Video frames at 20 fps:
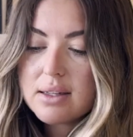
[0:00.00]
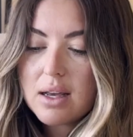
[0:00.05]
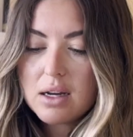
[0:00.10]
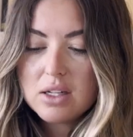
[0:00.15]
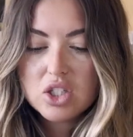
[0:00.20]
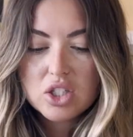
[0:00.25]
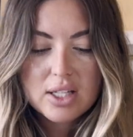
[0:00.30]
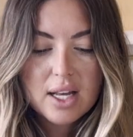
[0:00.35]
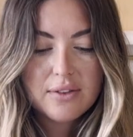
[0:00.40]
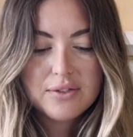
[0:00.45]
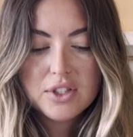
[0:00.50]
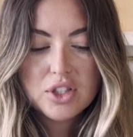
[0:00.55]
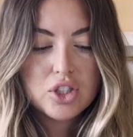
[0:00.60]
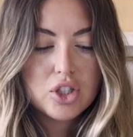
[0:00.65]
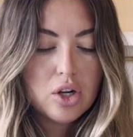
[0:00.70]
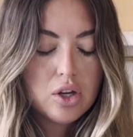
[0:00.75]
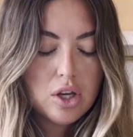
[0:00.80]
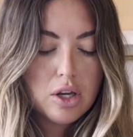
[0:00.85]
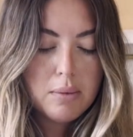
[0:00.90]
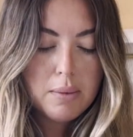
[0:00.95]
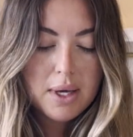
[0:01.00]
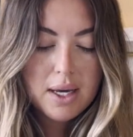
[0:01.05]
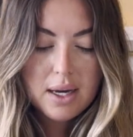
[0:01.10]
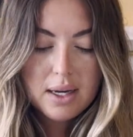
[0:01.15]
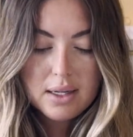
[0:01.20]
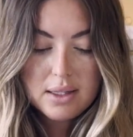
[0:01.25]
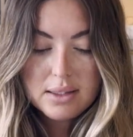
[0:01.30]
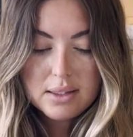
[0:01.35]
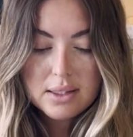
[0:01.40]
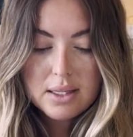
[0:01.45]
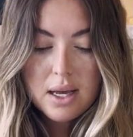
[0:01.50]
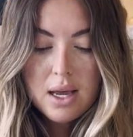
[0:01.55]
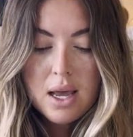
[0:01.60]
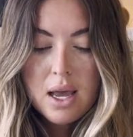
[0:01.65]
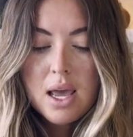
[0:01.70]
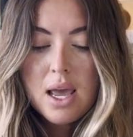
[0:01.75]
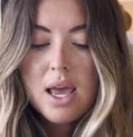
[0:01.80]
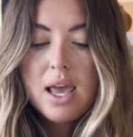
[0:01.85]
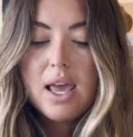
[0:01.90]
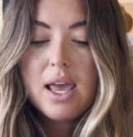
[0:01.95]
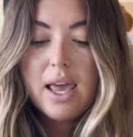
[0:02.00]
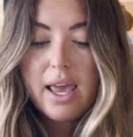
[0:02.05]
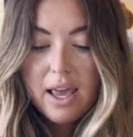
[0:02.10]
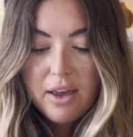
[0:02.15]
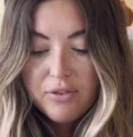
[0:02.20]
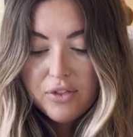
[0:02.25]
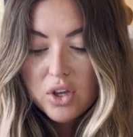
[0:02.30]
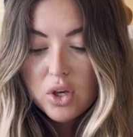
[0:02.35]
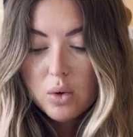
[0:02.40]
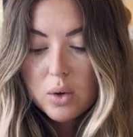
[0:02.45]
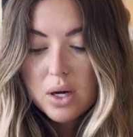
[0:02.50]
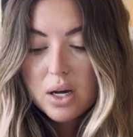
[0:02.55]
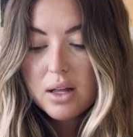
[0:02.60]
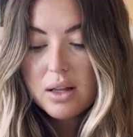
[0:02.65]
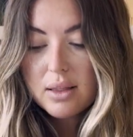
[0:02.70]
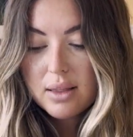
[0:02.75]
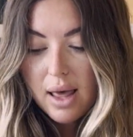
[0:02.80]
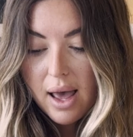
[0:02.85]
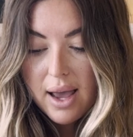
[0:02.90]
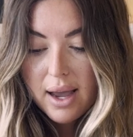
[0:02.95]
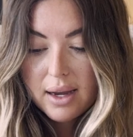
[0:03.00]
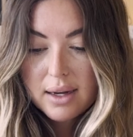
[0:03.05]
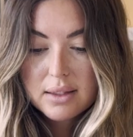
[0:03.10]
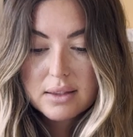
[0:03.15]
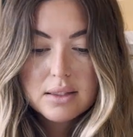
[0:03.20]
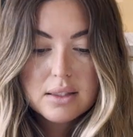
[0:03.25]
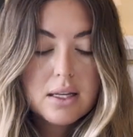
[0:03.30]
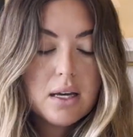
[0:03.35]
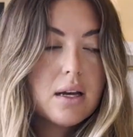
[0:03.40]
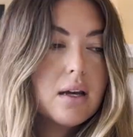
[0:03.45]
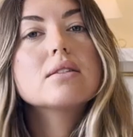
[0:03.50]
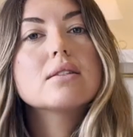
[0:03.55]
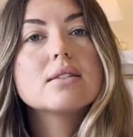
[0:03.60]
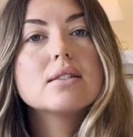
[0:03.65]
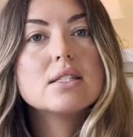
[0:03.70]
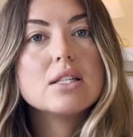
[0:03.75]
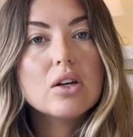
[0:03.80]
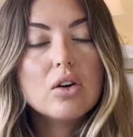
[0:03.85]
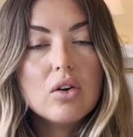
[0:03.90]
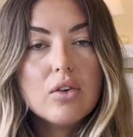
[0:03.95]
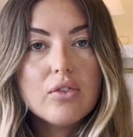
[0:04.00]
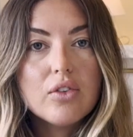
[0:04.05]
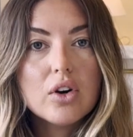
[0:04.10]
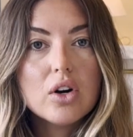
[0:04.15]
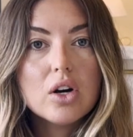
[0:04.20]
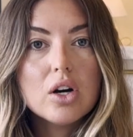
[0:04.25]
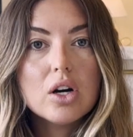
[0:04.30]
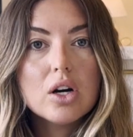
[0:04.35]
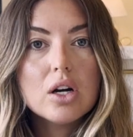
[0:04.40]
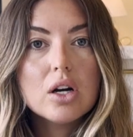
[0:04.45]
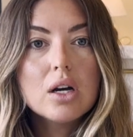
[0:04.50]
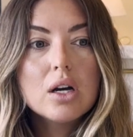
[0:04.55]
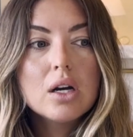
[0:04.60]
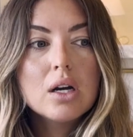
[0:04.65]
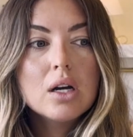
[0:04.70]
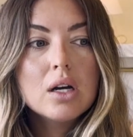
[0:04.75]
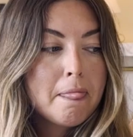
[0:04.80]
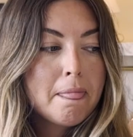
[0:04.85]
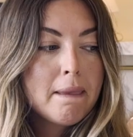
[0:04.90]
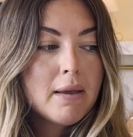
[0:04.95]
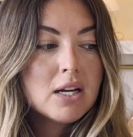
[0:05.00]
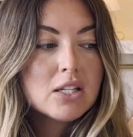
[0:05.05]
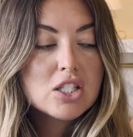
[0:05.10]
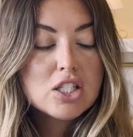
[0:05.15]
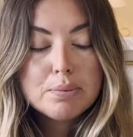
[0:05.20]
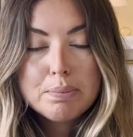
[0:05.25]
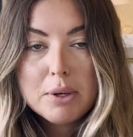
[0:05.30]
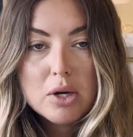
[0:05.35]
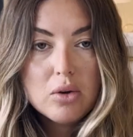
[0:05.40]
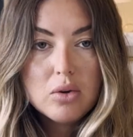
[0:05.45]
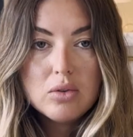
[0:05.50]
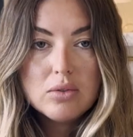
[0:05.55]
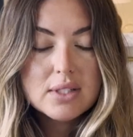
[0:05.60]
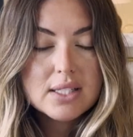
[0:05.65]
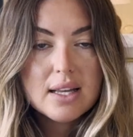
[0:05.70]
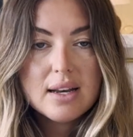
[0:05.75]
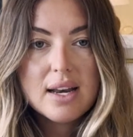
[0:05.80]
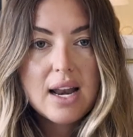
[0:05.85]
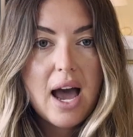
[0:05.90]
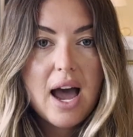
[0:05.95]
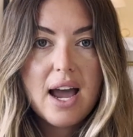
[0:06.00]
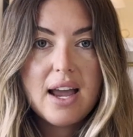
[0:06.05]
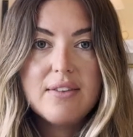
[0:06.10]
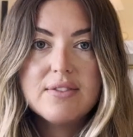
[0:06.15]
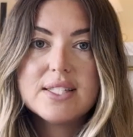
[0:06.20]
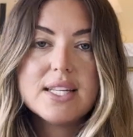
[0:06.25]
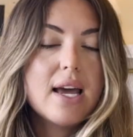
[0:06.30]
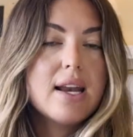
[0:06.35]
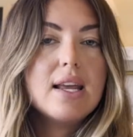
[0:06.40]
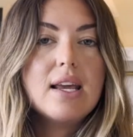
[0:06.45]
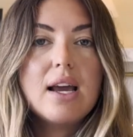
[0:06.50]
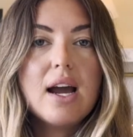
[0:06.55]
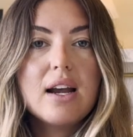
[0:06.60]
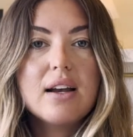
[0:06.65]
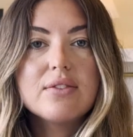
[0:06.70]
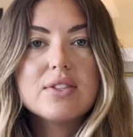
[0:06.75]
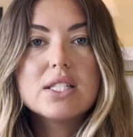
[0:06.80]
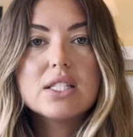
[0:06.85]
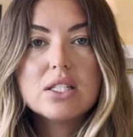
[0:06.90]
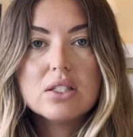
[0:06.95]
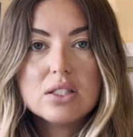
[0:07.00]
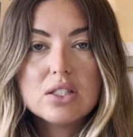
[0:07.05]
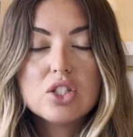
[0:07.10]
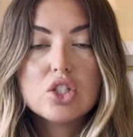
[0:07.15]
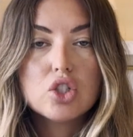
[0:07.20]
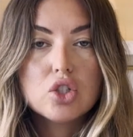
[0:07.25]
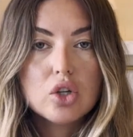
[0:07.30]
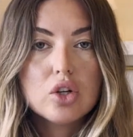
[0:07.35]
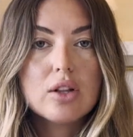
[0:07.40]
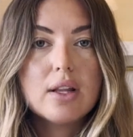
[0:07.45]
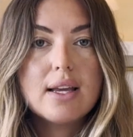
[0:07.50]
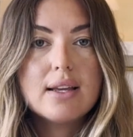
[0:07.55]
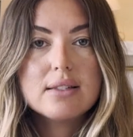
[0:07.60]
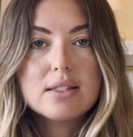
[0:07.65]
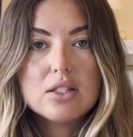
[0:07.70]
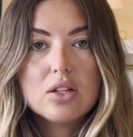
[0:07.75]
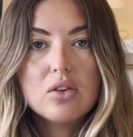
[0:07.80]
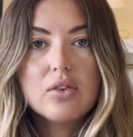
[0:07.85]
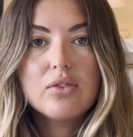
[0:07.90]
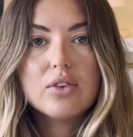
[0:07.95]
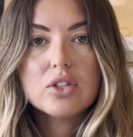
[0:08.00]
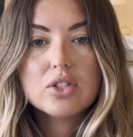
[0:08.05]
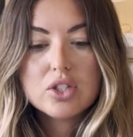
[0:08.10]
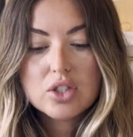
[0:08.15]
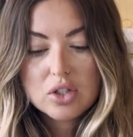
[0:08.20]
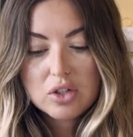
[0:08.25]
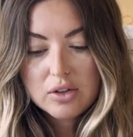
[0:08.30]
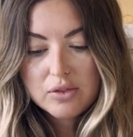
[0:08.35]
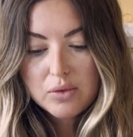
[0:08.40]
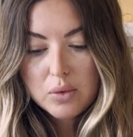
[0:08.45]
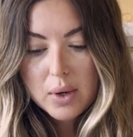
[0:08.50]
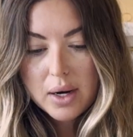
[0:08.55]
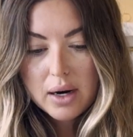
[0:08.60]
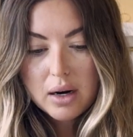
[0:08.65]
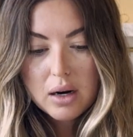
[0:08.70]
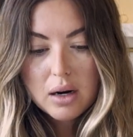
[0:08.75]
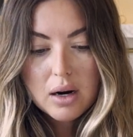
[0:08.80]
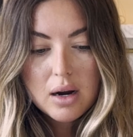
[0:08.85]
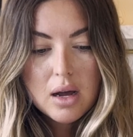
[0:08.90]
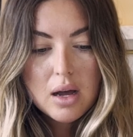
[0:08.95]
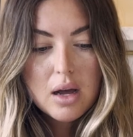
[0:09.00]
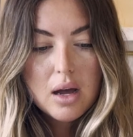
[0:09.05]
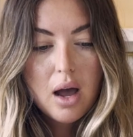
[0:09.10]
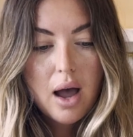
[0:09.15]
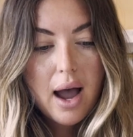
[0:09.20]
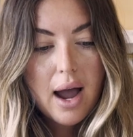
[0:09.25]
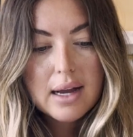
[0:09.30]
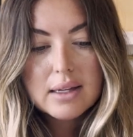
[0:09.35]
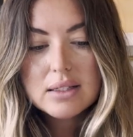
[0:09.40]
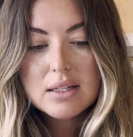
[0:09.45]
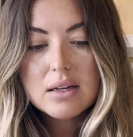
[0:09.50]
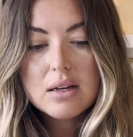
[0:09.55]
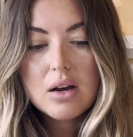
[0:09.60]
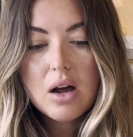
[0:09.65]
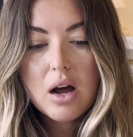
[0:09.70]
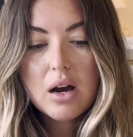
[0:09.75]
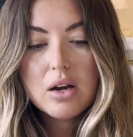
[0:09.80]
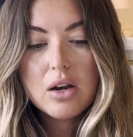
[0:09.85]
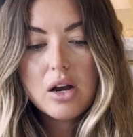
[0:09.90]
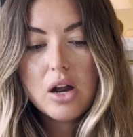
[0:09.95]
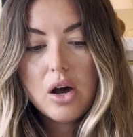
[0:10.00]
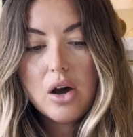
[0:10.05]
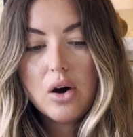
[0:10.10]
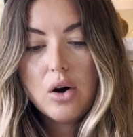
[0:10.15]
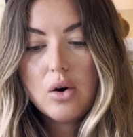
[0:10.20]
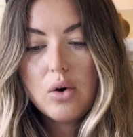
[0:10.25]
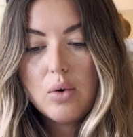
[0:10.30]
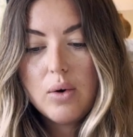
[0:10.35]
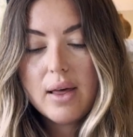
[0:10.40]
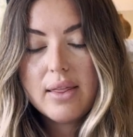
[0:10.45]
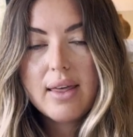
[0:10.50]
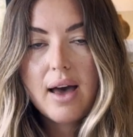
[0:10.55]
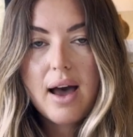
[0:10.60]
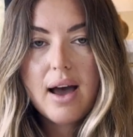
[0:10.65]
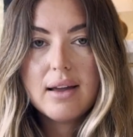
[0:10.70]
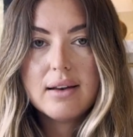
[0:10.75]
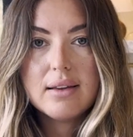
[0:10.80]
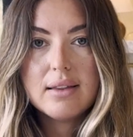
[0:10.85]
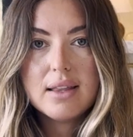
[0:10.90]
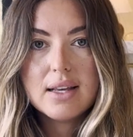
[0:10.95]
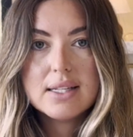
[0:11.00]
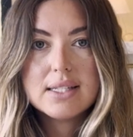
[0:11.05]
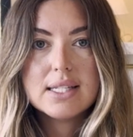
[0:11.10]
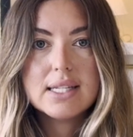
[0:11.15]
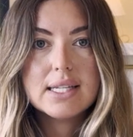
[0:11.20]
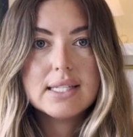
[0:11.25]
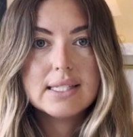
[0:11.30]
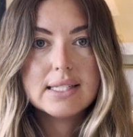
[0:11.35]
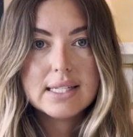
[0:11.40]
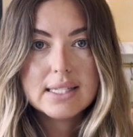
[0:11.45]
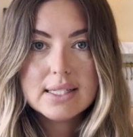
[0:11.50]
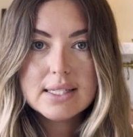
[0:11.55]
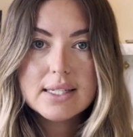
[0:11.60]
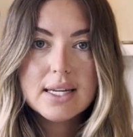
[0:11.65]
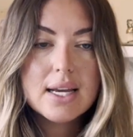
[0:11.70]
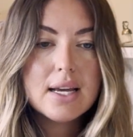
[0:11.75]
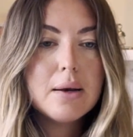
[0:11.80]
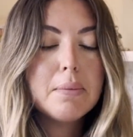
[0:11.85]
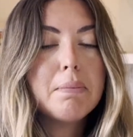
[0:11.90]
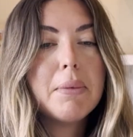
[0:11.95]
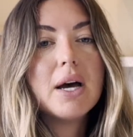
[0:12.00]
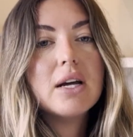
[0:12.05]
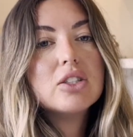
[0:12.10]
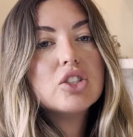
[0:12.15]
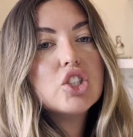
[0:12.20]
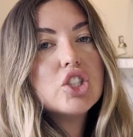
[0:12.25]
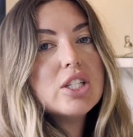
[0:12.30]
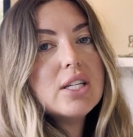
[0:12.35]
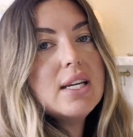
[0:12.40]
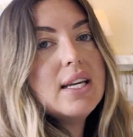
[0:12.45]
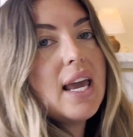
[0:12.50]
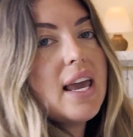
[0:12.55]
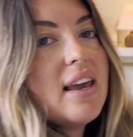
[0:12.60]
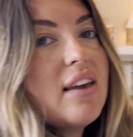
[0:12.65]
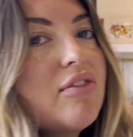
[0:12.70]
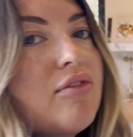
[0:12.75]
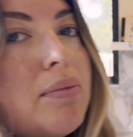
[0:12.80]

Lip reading: I just have to show you because if you collect silver spoons and knives, any kind of sterling silver serveware, I did not know that this existed, but she gave